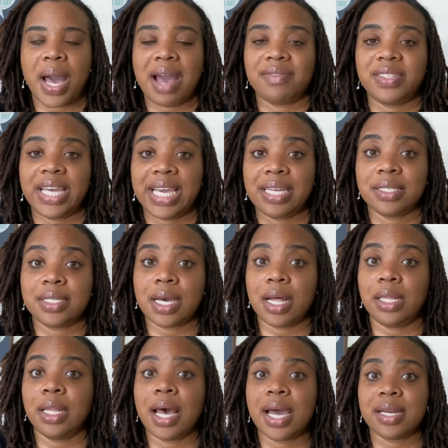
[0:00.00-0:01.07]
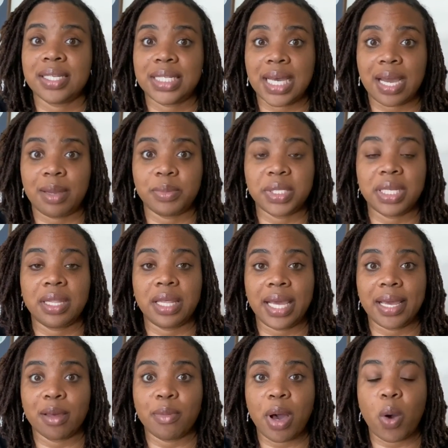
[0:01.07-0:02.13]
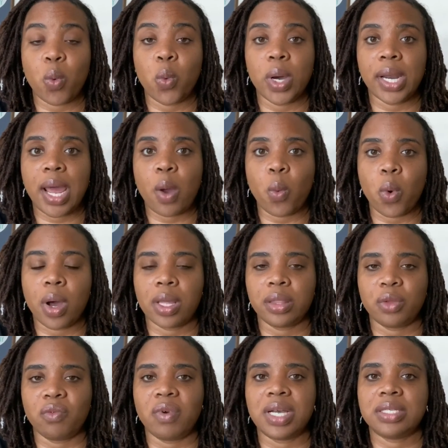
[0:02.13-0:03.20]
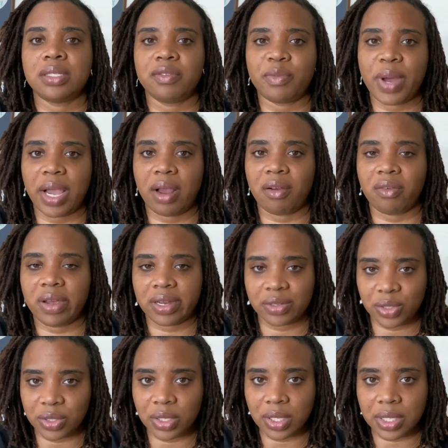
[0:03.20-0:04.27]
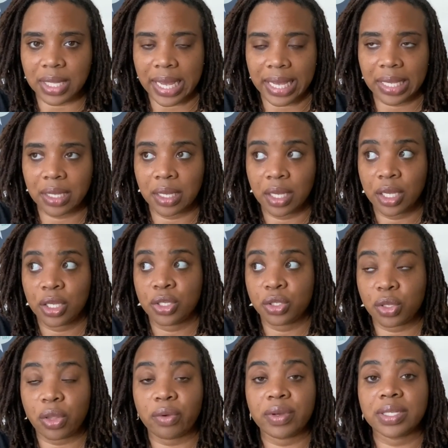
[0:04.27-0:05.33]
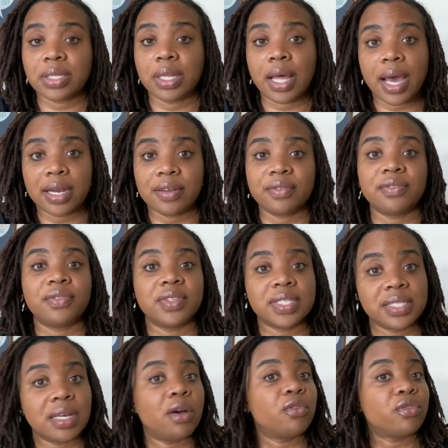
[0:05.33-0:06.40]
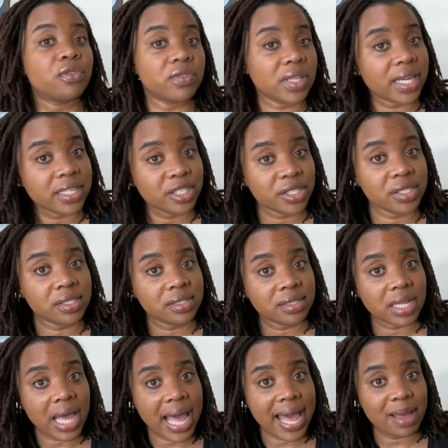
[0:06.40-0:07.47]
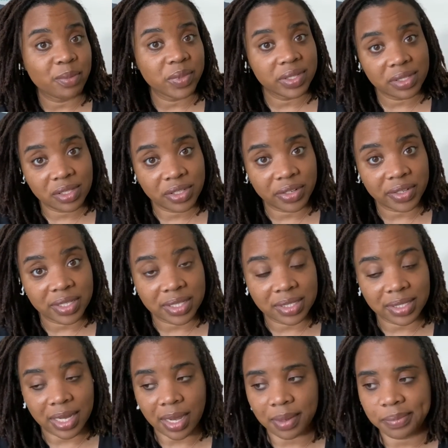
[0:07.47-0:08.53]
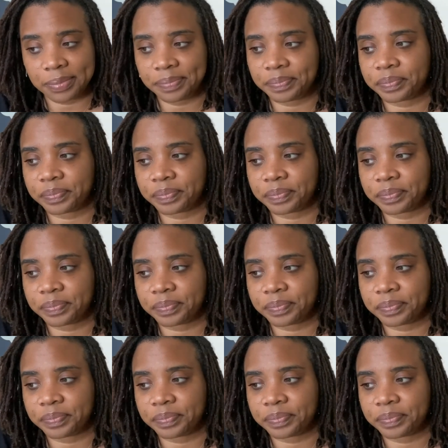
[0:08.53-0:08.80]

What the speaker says: I've taken a lot of time to think about what I want the rest of my career to look like. So there is a lot of self-reflection that happens during this time,